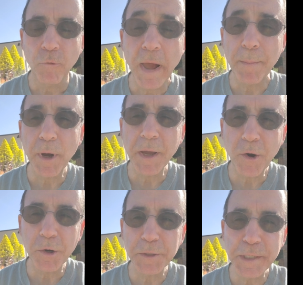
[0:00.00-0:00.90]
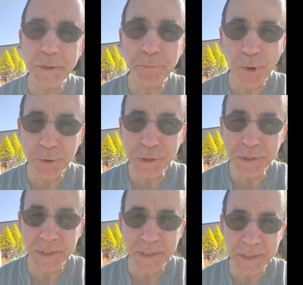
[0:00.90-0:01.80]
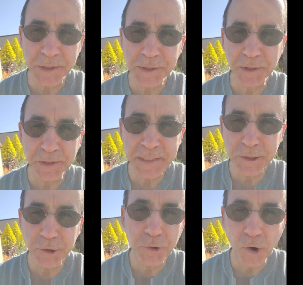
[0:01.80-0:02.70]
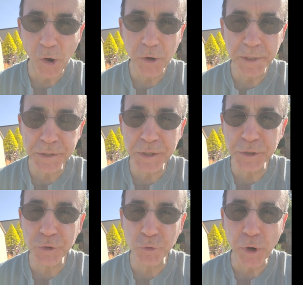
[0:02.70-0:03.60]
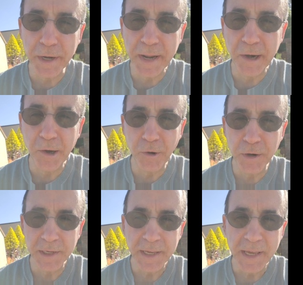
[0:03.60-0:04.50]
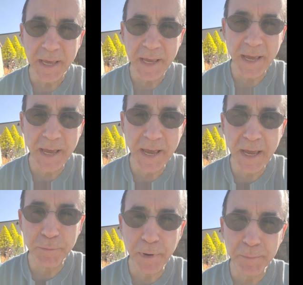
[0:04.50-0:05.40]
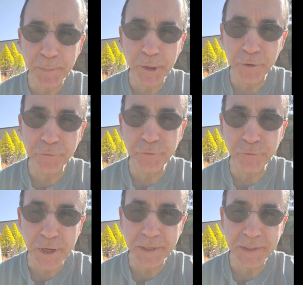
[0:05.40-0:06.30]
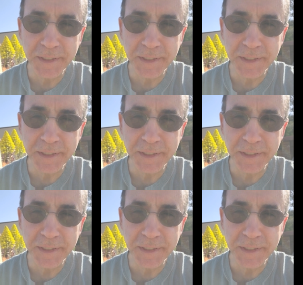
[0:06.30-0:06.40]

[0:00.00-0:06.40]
Rabbi Arlene Bernstein is a leader artist extraordinaire and my beloved friend.